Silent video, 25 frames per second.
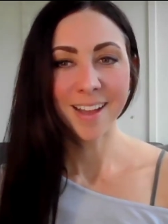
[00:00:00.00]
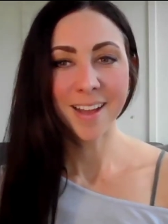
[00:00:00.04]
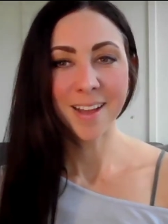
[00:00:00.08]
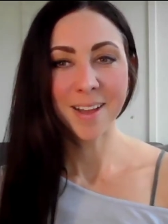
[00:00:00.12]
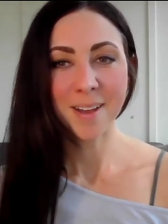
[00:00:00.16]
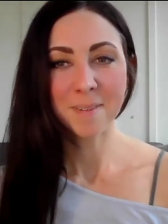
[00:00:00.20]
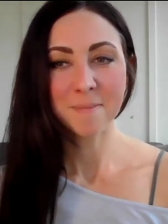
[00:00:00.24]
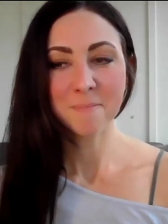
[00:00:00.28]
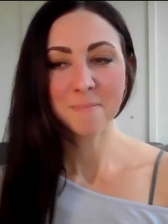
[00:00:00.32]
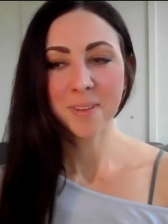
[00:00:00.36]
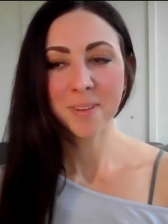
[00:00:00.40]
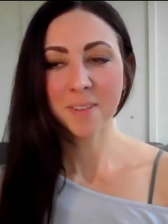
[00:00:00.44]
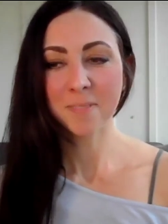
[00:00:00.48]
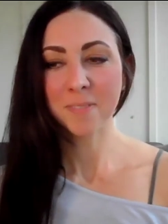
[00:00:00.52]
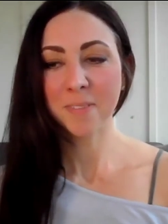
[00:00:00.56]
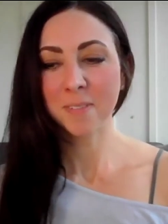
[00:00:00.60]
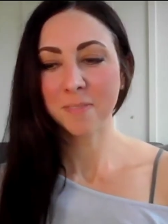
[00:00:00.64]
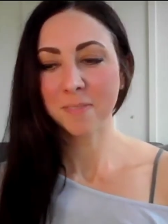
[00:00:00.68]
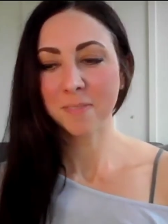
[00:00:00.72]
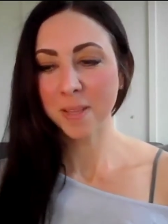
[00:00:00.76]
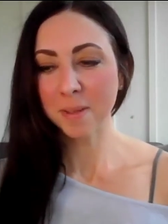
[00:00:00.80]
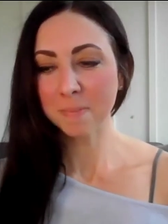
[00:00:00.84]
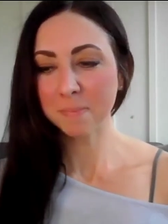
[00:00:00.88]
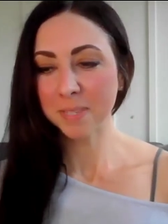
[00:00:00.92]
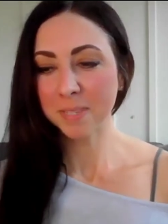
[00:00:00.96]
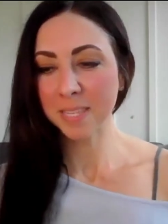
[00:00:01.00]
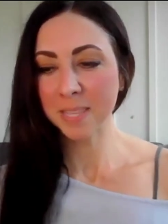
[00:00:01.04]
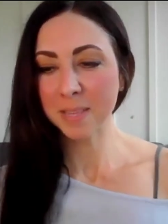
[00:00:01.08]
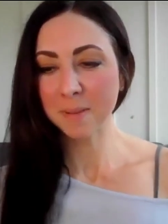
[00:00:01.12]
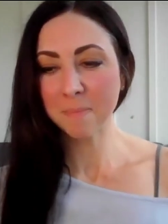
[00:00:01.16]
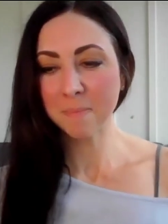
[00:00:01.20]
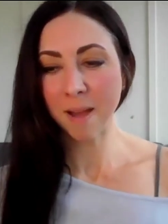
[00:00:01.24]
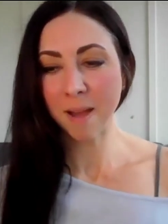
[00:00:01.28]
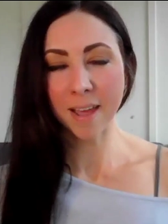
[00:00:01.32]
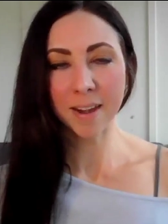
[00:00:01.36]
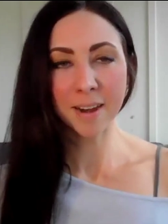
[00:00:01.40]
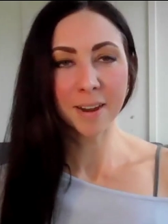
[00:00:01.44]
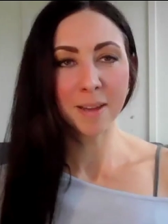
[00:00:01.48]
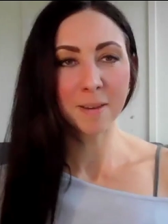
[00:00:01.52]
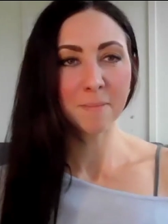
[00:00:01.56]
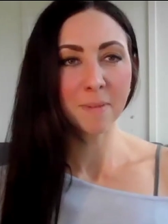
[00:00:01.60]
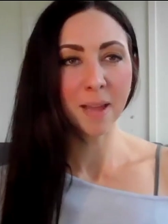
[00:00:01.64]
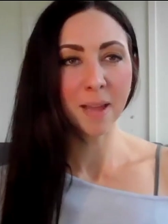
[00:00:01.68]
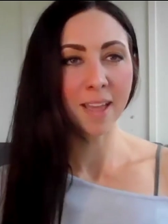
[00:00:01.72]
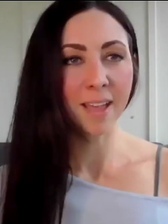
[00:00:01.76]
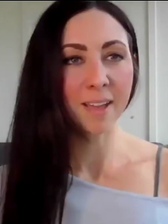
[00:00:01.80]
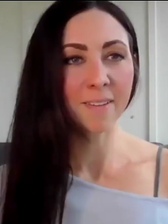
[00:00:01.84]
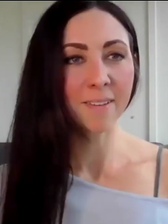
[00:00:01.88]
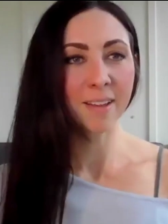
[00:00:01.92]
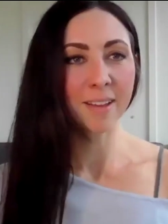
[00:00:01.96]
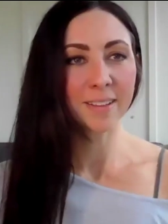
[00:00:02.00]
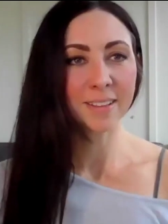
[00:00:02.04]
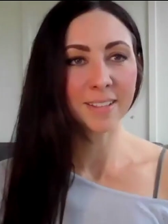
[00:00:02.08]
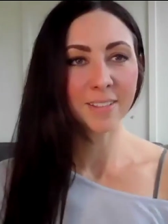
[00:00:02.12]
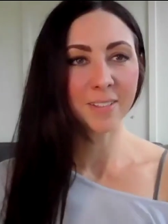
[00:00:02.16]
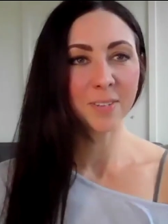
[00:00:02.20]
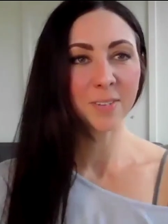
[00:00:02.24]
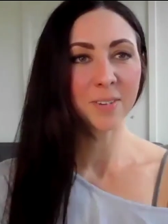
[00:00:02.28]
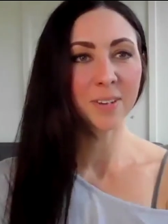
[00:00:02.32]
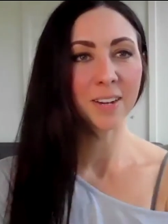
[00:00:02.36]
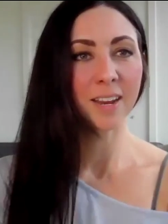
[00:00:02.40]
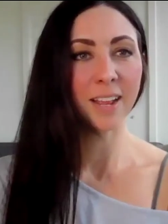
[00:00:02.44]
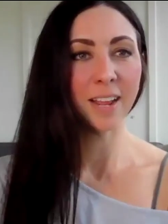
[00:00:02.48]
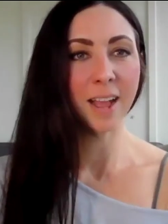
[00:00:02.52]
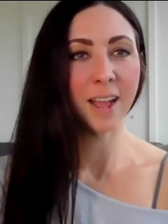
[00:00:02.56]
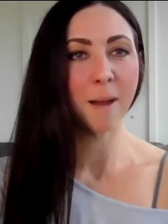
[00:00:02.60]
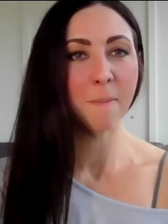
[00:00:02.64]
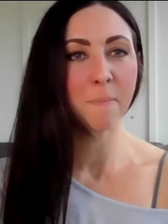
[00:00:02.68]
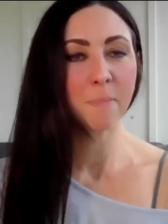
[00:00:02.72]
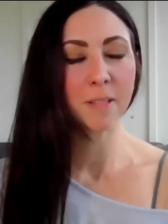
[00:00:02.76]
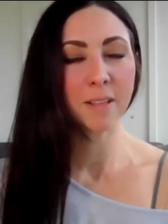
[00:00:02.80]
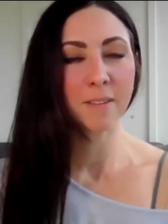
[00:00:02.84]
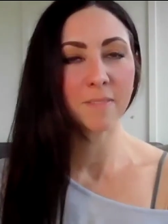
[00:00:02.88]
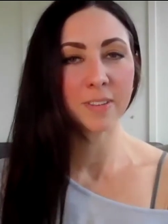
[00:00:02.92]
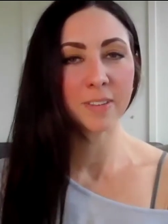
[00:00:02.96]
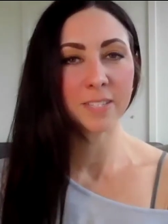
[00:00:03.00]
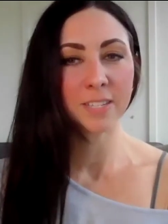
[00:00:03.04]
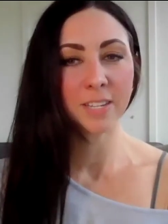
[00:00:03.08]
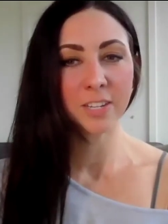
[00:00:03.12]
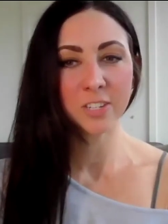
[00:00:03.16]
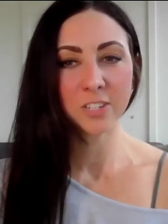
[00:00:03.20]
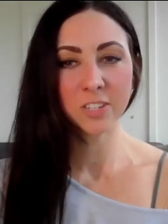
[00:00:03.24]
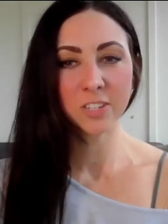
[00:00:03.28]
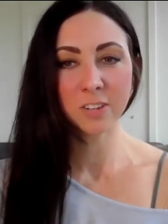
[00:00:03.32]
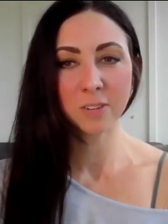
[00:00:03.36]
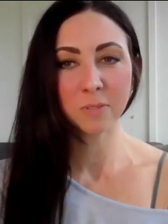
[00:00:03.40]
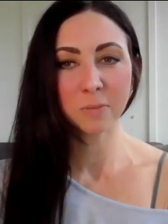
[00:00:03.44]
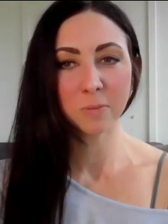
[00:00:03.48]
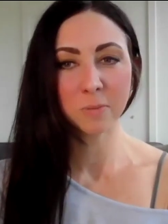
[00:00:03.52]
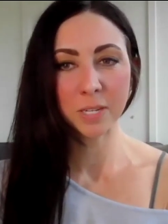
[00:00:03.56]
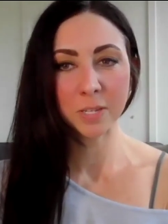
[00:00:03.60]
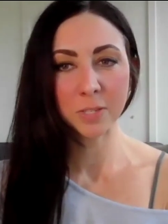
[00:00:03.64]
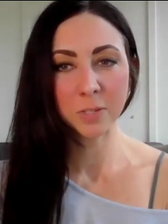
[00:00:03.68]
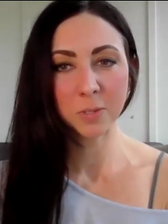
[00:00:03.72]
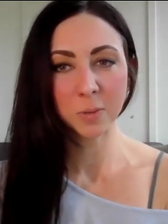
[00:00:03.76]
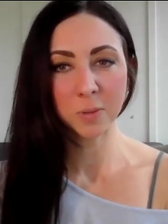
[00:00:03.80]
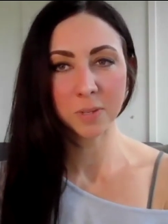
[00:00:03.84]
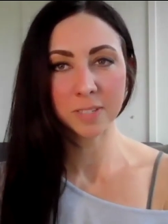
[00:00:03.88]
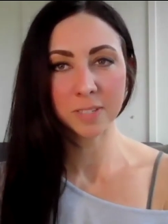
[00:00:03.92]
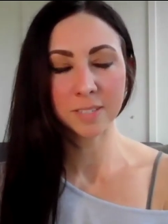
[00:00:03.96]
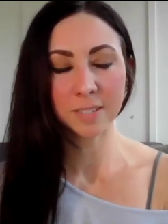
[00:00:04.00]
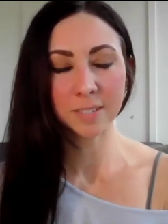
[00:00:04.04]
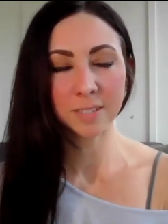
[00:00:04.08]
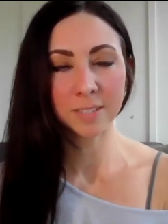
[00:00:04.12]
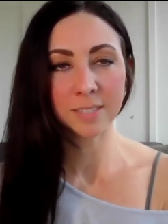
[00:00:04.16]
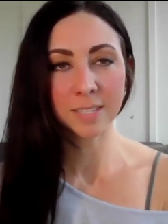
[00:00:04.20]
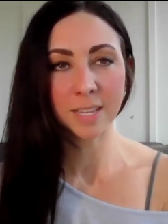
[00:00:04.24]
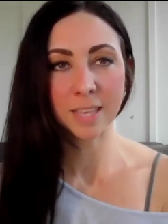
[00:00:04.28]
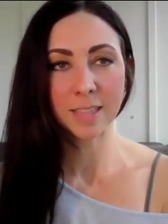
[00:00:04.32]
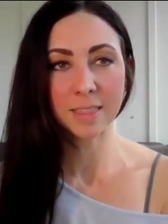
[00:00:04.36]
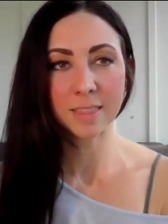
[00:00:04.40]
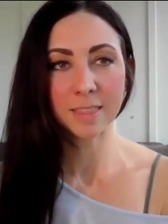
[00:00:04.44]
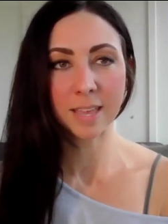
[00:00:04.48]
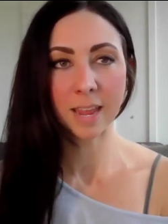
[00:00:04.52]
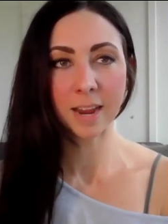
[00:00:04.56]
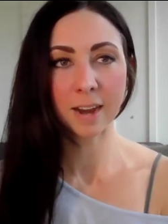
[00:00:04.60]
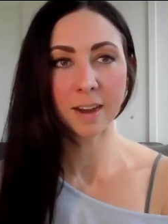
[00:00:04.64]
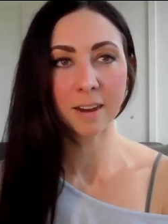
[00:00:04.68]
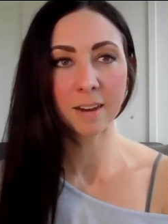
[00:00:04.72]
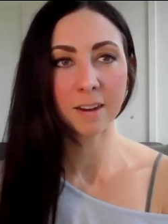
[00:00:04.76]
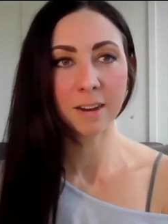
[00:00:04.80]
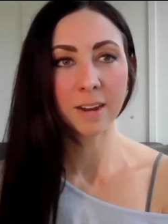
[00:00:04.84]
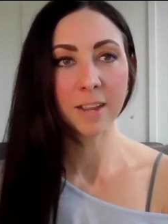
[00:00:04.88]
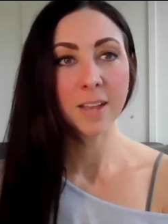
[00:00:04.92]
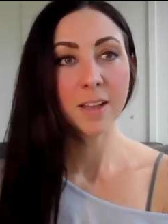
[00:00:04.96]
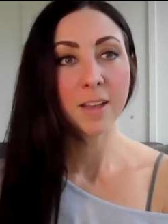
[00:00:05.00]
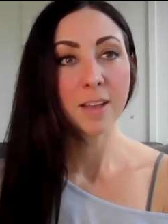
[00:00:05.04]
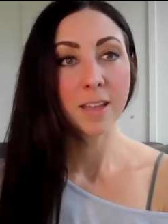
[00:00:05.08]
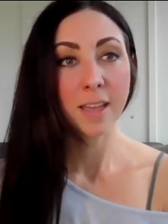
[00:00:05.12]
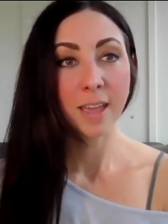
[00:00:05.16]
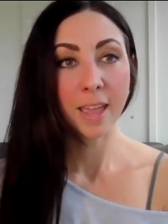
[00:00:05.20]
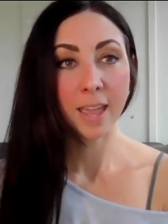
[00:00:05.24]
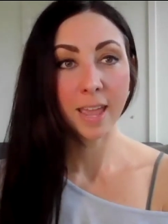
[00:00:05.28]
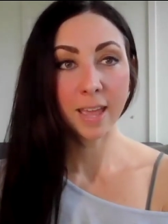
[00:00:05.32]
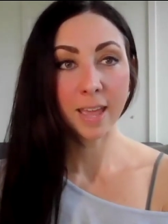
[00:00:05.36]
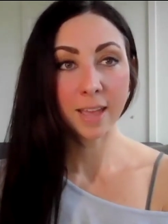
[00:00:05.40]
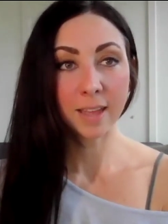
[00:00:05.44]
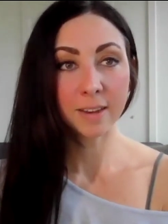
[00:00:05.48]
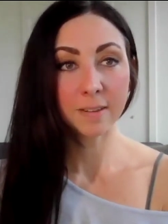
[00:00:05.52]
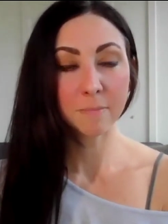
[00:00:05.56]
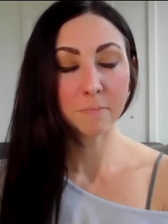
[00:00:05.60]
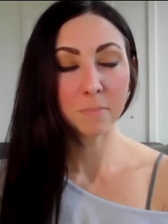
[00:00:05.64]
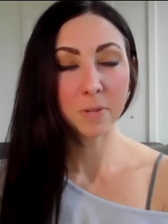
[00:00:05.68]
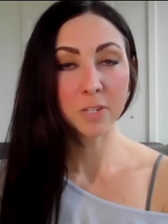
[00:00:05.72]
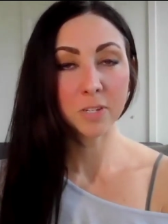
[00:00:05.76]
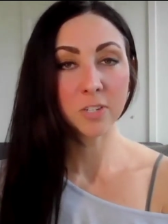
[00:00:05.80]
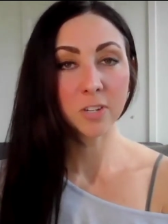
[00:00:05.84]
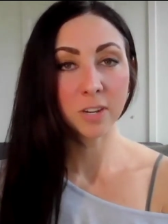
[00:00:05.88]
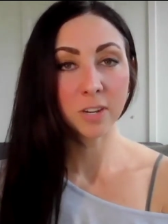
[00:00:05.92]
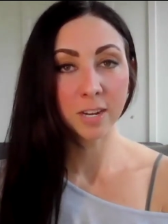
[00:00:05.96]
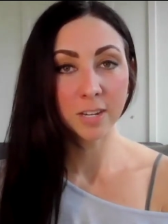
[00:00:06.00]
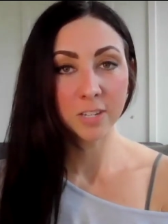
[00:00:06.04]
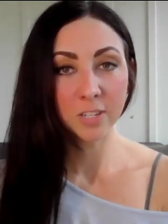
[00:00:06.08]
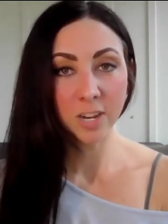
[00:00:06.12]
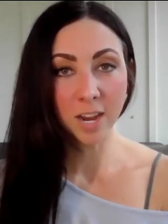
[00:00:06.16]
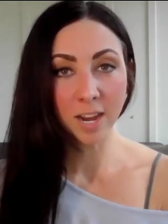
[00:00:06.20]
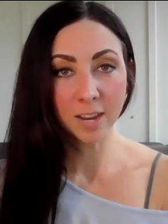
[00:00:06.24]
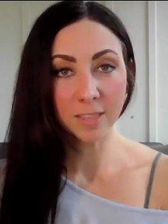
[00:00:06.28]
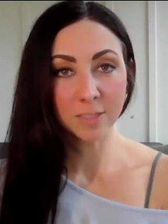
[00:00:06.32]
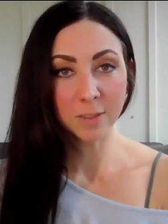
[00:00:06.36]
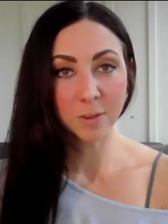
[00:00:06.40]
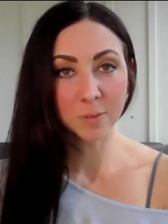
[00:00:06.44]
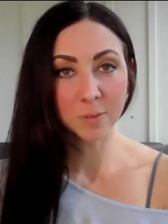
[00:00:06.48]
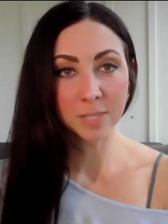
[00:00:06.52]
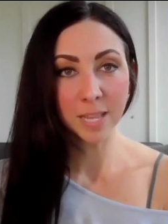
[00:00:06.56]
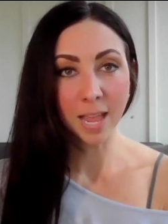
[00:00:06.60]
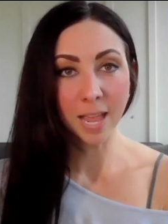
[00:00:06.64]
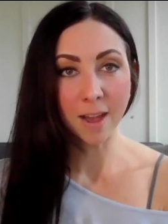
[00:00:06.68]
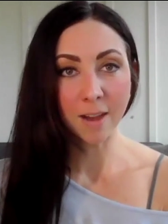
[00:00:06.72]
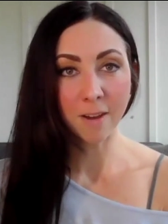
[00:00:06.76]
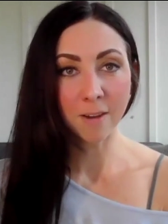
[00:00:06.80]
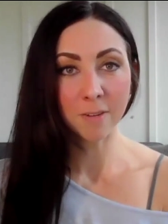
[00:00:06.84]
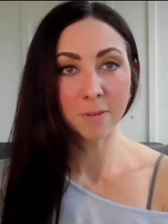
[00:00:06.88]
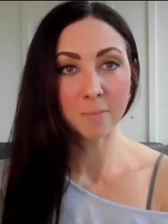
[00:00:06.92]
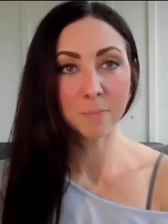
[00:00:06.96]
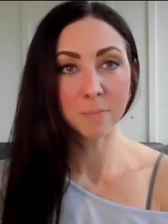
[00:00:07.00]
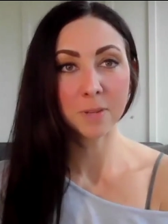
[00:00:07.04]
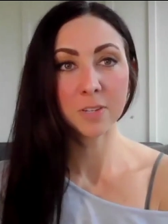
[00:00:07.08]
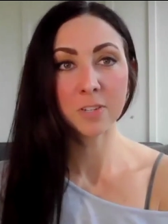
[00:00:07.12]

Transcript: if you flip to the bottom, I included a couple of additional resources in there, and be sure to check those out.